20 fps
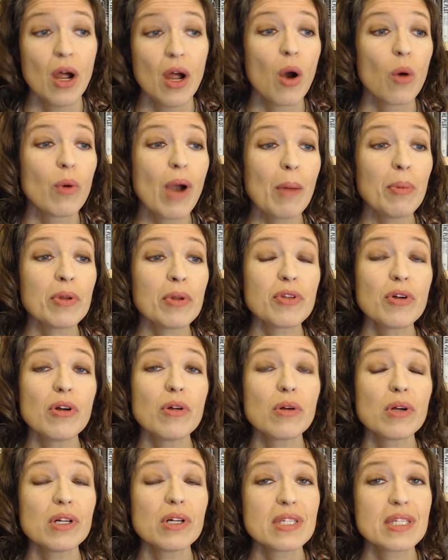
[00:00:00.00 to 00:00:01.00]
Robert
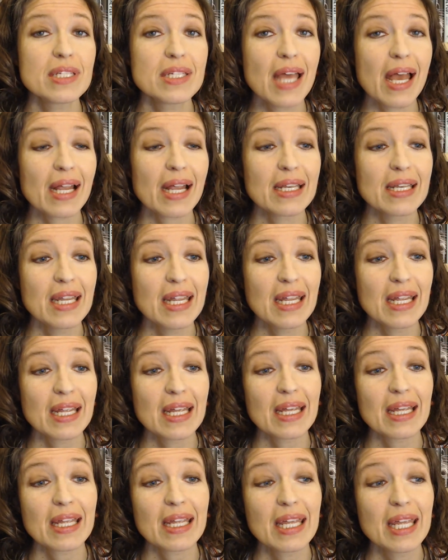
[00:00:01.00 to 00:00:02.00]
Thorogood's technique
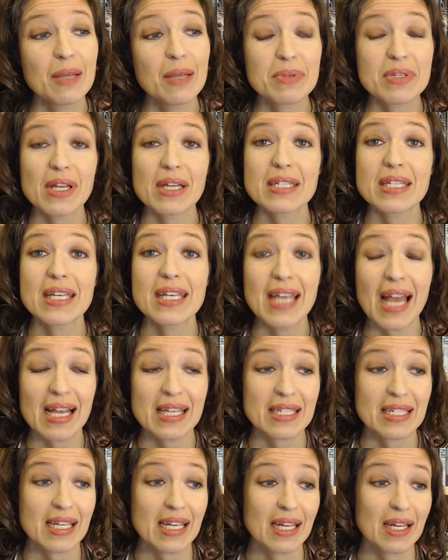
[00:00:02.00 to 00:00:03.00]
keeps us
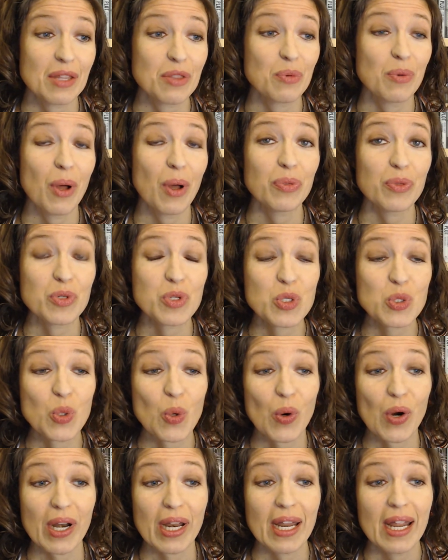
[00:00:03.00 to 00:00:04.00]
guessing throughout the
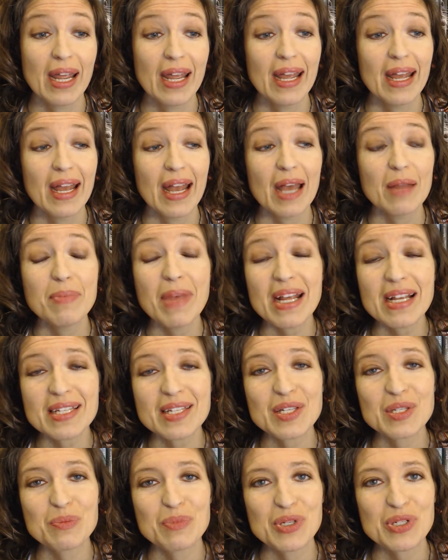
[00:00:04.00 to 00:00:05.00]
story and makes
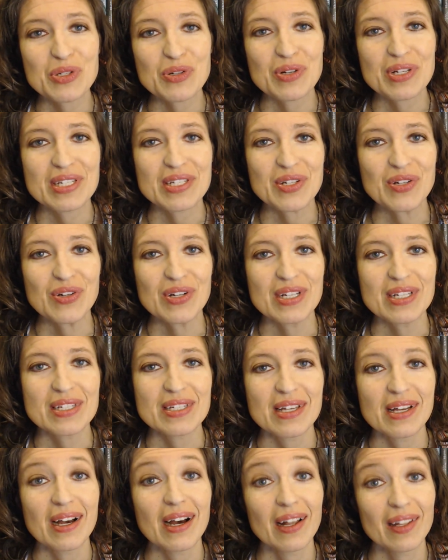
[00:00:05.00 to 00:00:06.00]
his mystery series
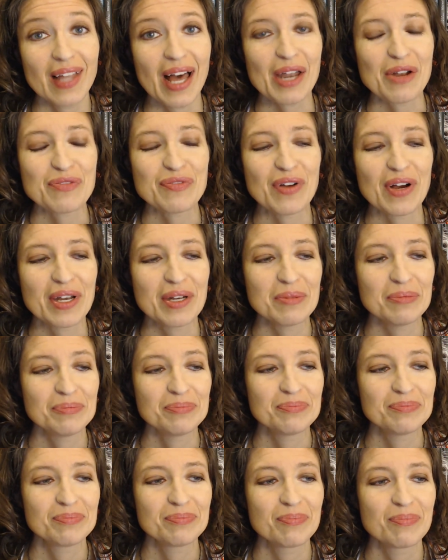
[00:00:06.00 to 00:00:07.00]
a lot of fun.
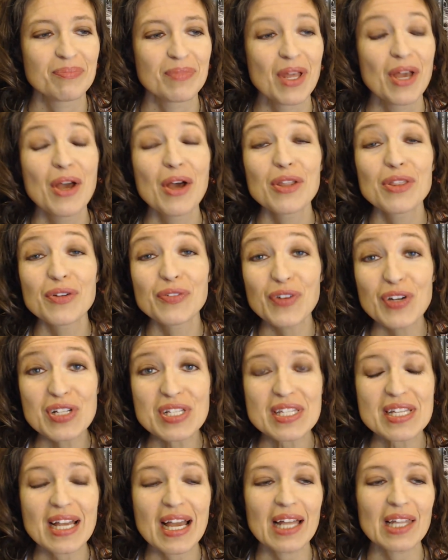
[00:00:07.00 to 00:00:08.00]
The first
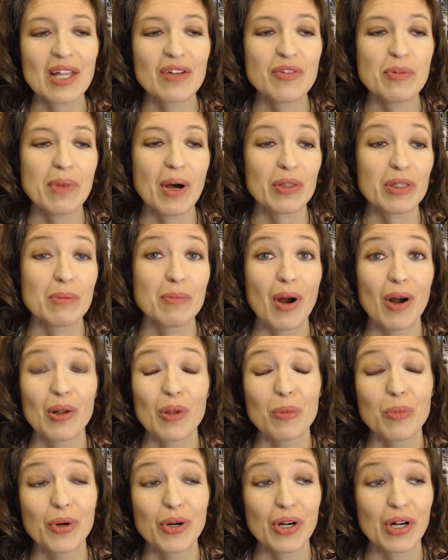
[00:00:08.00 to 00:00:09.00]
thing I love about the Marlow
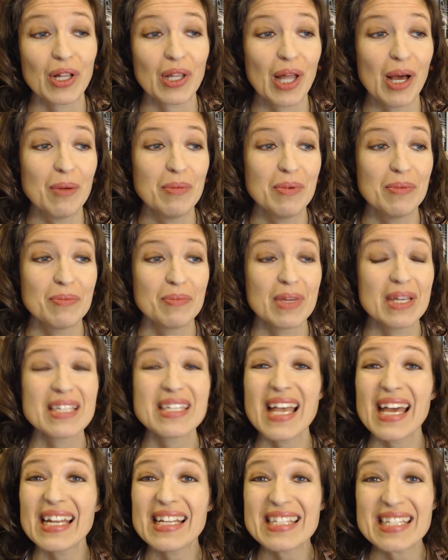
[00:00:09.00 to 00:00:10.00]
Murder Club is
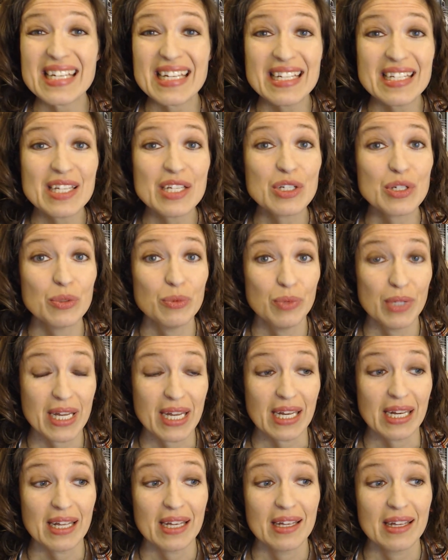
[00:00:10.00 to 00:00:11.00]
that it's easy to read.